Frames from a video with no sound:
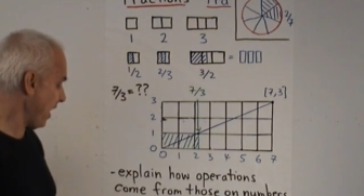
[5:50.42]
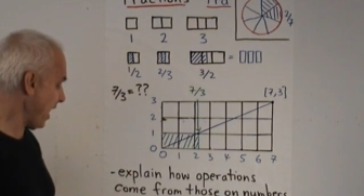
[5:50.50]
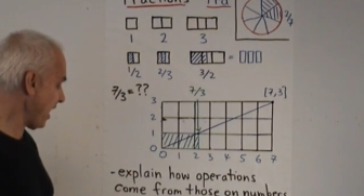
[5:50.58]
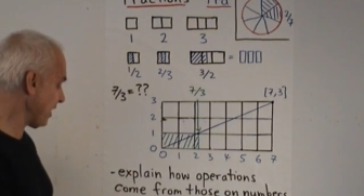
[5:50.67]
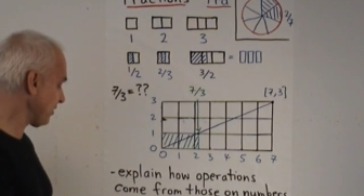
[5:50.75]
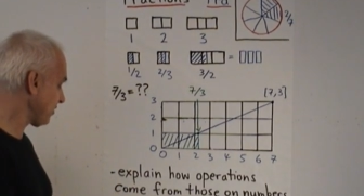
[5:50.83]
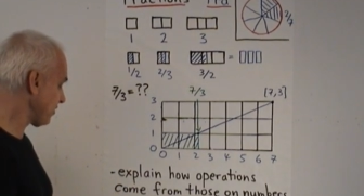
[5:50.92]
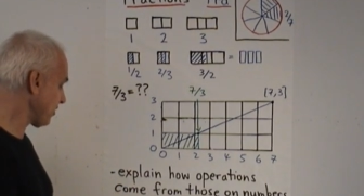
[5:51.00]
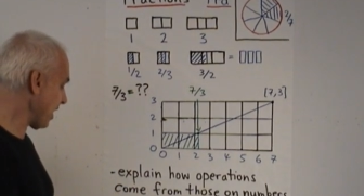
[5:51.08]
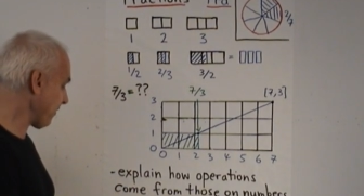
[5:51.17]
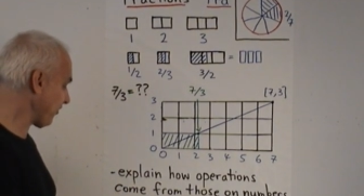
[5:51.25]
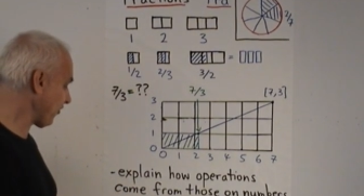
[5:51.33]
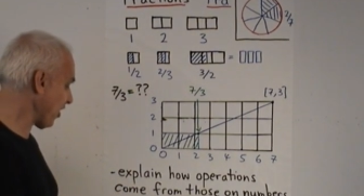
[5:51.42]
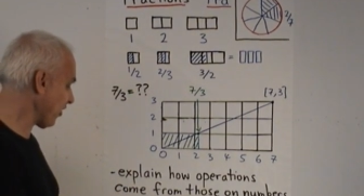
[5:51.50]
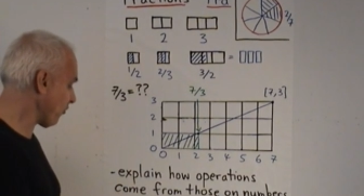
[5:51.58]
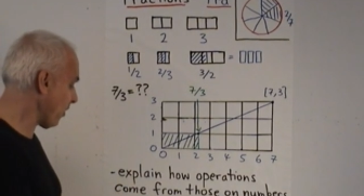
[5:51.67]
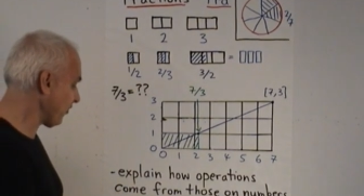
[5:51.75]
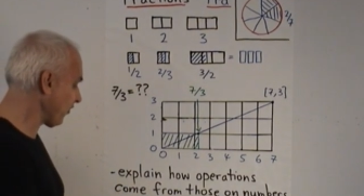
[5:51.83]
And to
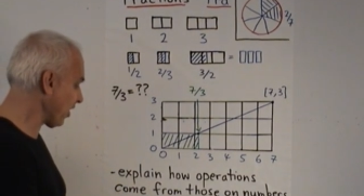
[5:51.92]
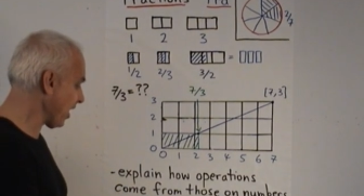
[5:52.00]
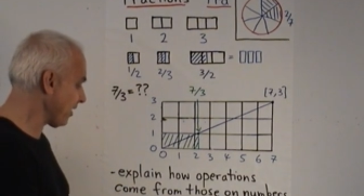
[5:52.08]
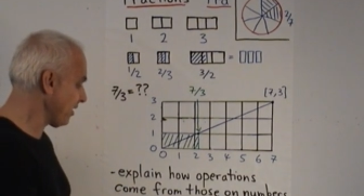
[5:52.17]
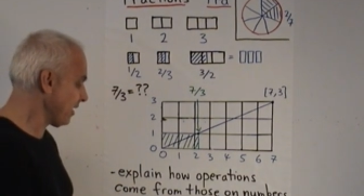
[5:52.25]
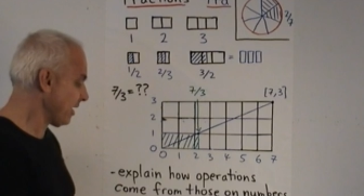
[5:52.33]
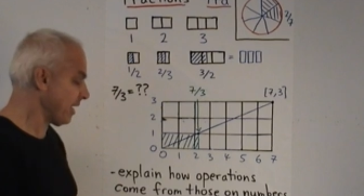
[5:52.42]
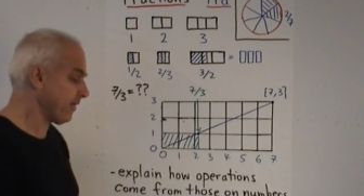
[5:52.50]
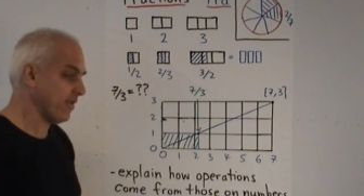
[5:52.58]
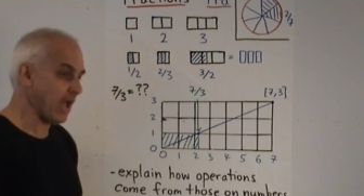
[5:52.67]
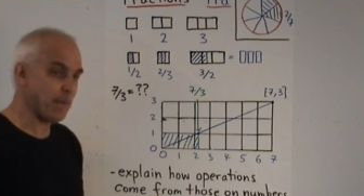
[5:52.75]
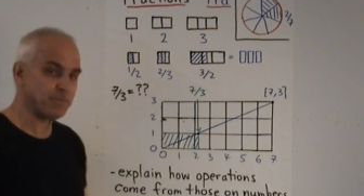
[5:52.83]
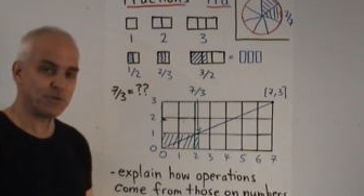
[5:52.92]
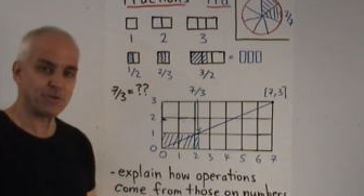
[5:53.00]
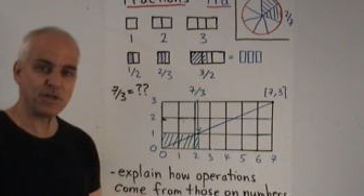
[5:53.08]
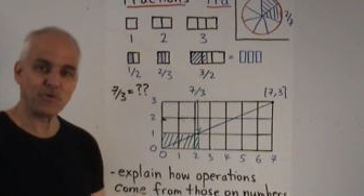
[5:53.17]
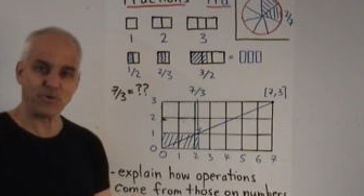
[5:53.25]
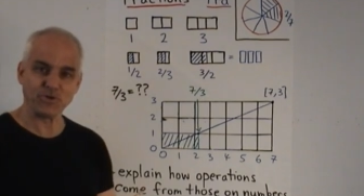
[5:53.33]
emphasize once again, it's
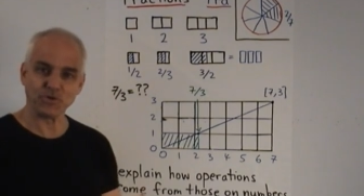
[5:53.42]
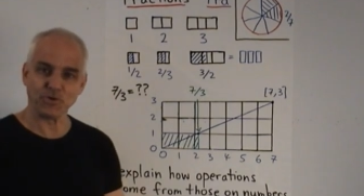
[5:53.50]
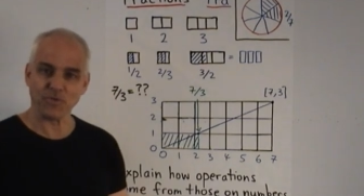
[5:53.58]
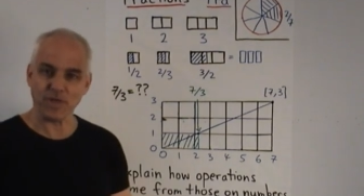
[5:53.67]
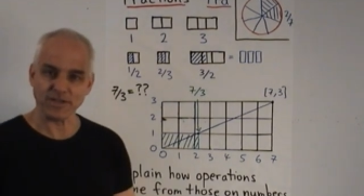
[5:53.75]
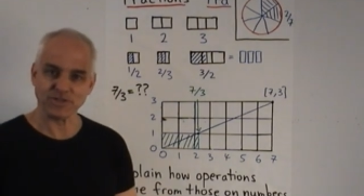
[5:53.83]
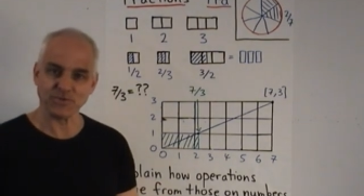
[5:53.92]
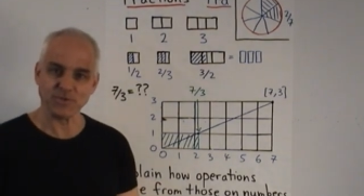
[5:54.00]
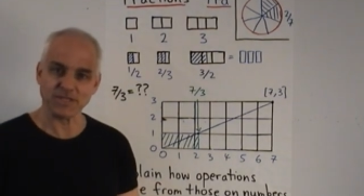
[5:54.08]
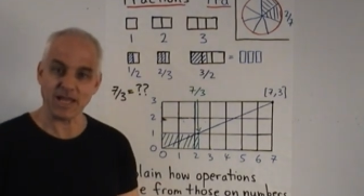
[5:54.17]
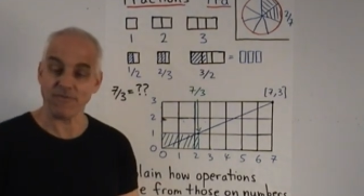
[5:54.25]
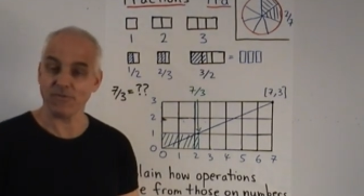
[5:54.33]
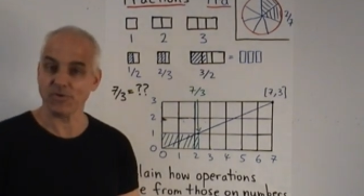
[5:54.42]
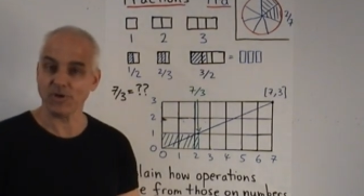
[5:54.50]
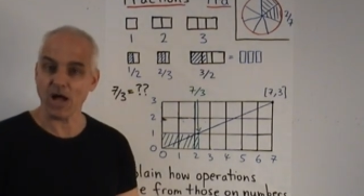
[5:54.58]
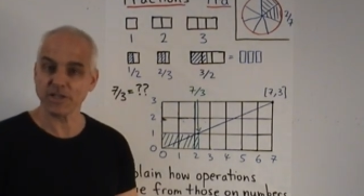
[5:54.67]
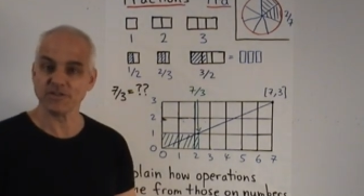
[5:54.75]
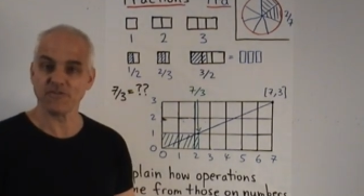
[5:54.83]
absolutely crucial that students have
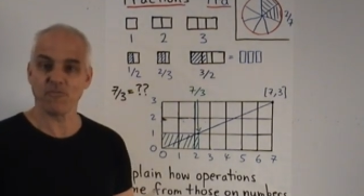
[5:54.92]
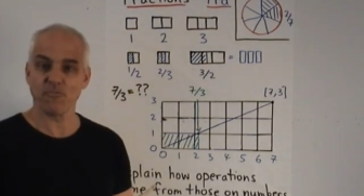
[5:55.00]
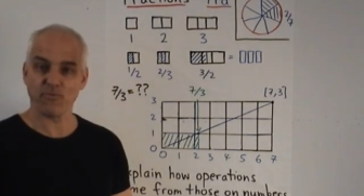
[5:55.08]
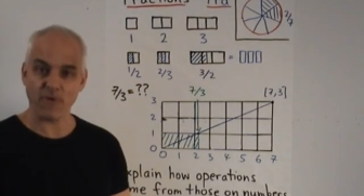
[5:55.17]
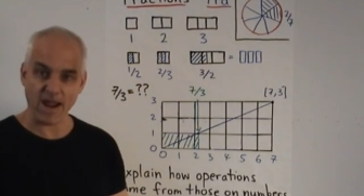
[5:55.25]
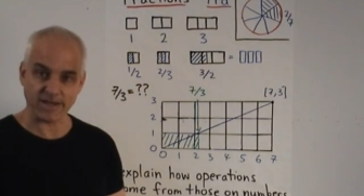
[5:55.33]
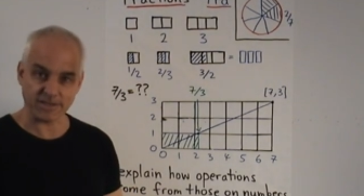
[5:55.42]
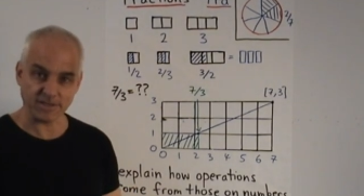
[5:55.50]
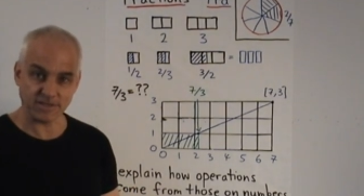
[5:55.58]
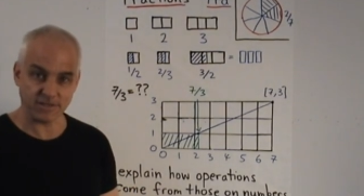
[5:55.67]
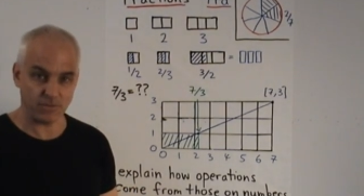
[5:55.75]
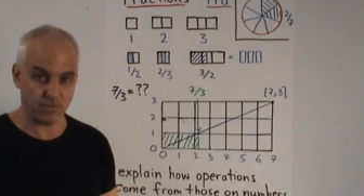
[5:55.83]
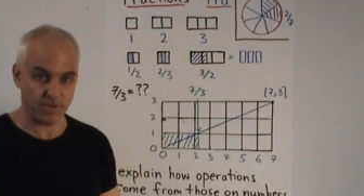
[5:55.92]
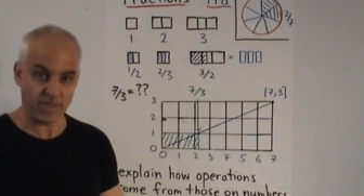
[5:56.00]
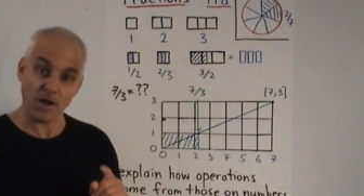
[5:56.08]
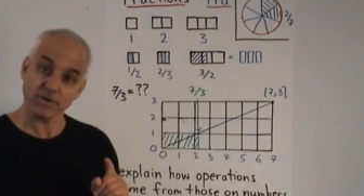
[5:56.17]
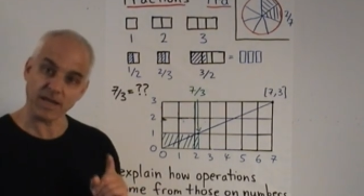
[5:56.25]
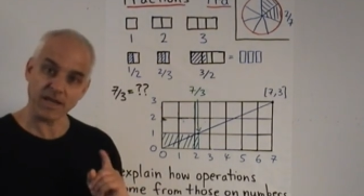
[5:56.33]
lots of practice
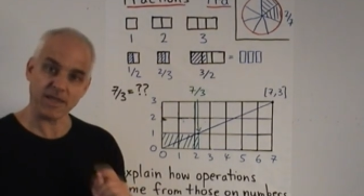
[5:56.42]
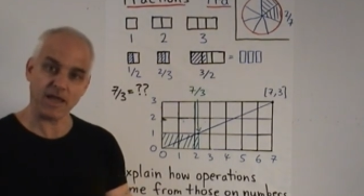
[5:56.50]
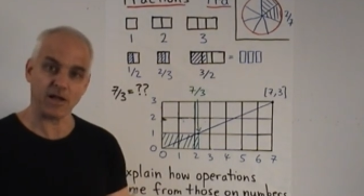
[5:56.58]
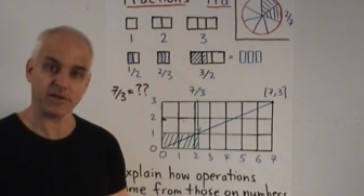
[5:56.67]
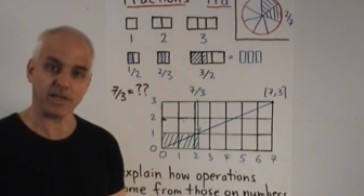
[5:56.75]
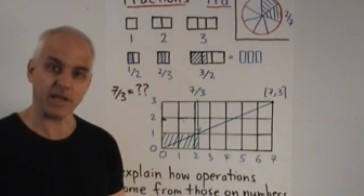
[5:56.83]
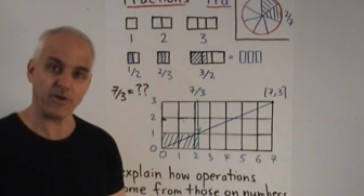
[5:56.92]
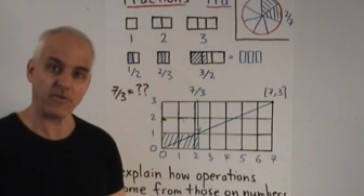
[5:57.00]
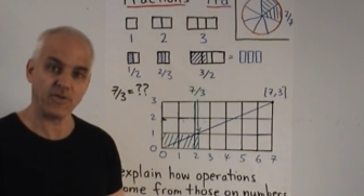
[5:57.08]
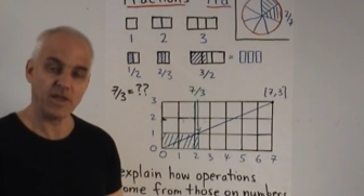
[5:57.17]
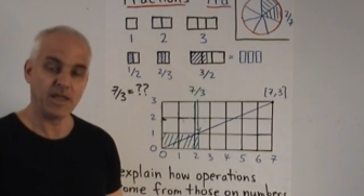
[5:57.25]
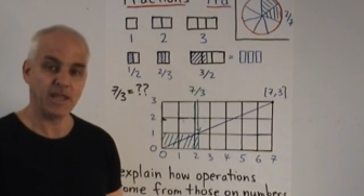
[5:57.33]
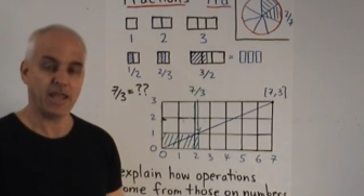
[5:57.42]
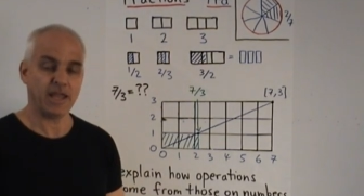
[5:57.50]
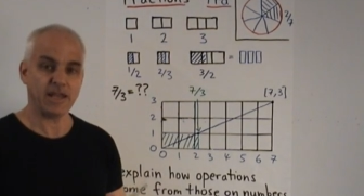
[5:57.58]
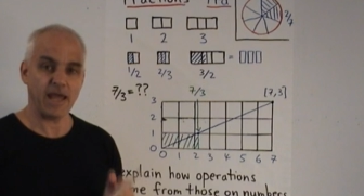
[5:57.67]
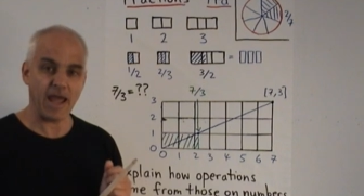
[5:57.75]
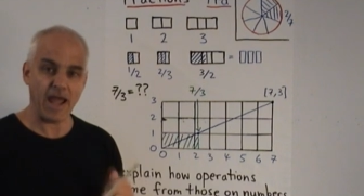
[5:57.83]
without any calculators
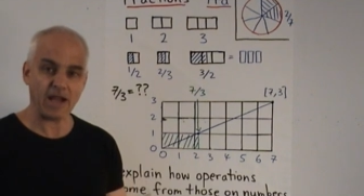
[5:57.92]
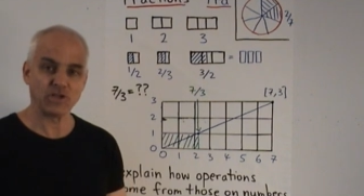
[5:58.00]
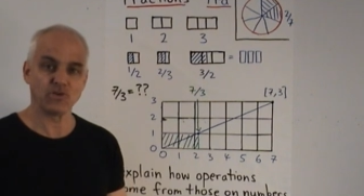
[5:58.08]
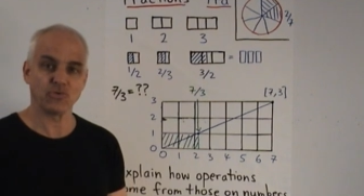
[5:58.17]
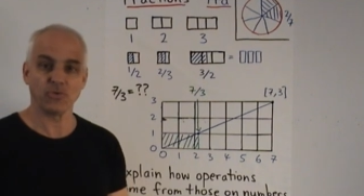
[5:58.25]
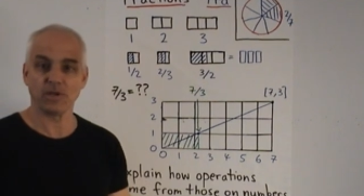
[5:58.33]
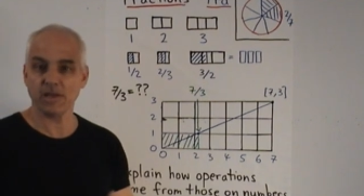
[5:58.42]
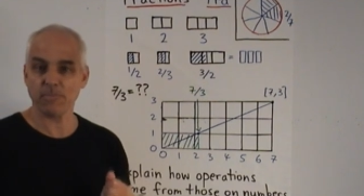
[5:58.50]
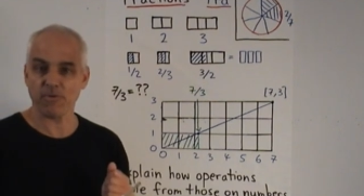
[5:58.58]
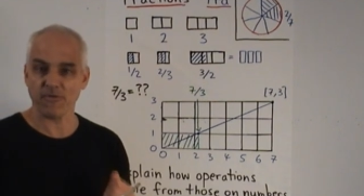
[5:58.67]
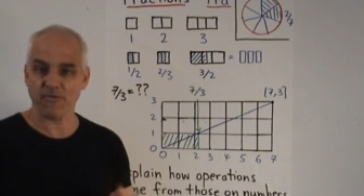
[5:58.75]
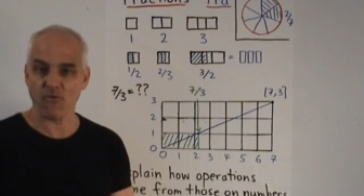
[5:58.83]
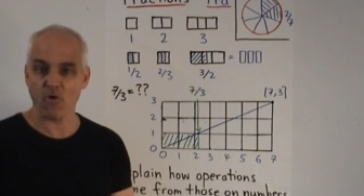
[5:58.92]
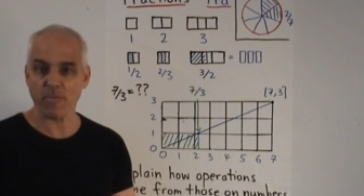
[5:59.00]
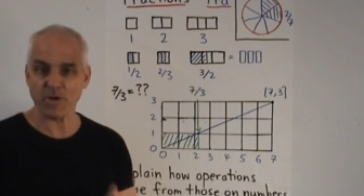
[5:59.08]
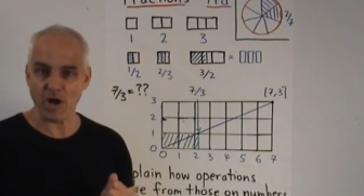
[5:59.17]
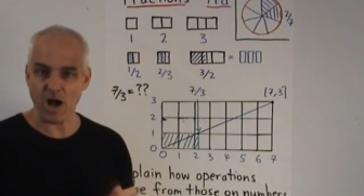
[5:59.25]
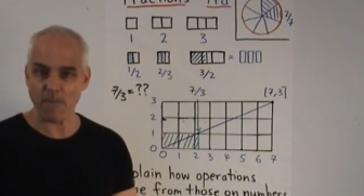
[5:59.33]
in actually
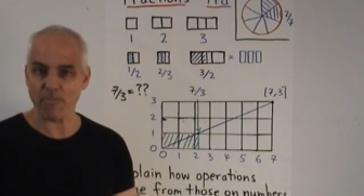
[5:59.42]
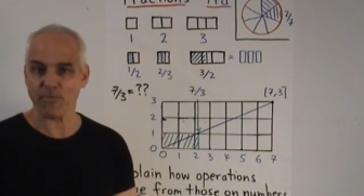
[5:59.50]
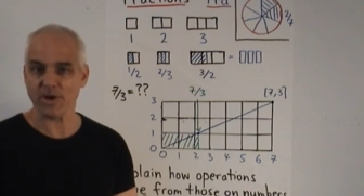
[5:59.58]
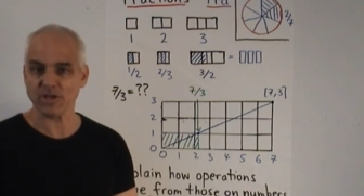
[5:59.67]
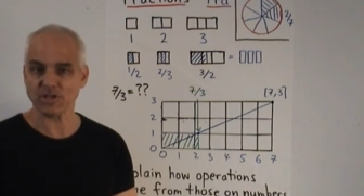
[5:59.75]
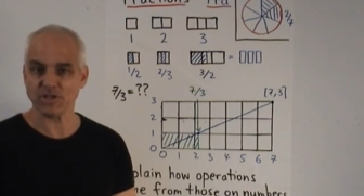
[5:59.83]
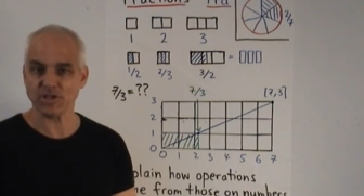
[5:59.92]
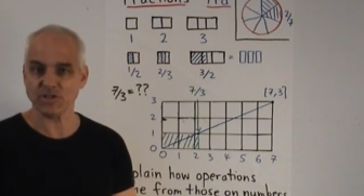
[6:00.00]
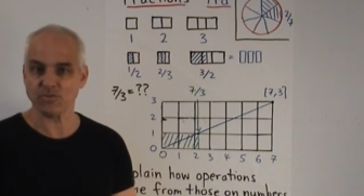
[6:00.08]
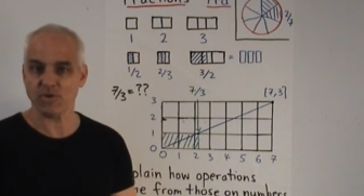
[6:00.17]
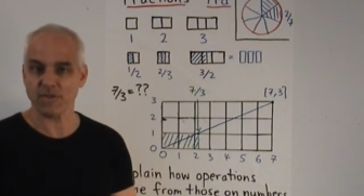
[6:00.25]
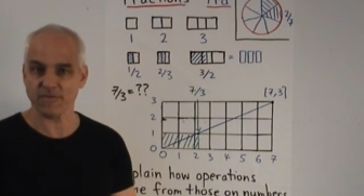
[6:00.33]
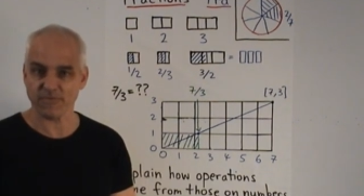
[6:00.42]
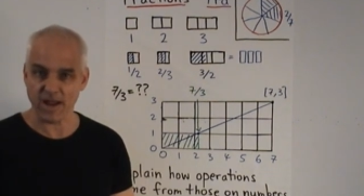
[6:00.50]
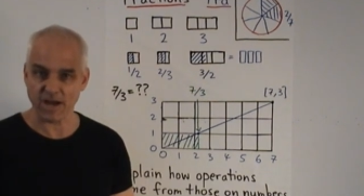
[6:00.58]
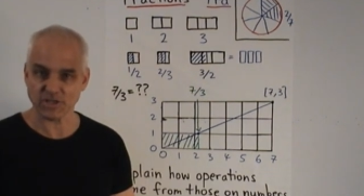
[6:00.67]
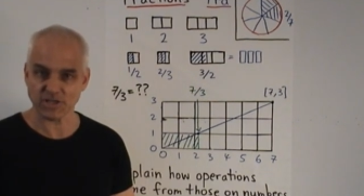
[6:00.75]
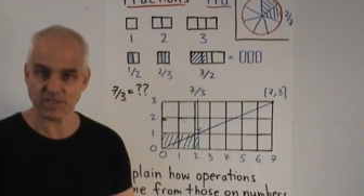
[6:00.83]
performing operations with
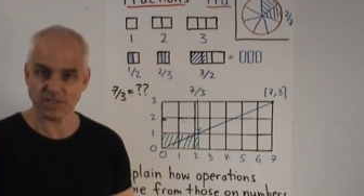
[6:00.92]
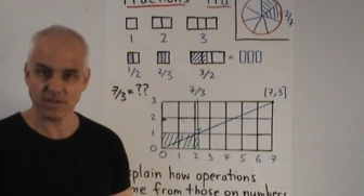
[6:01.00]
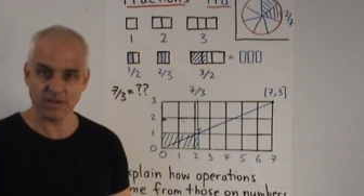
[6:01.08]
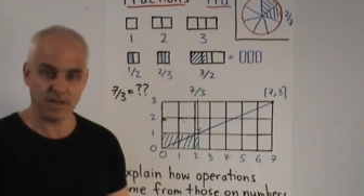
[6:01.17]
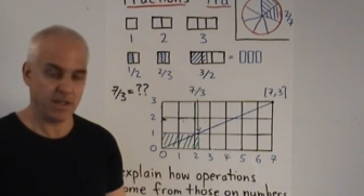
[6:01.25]
fractions.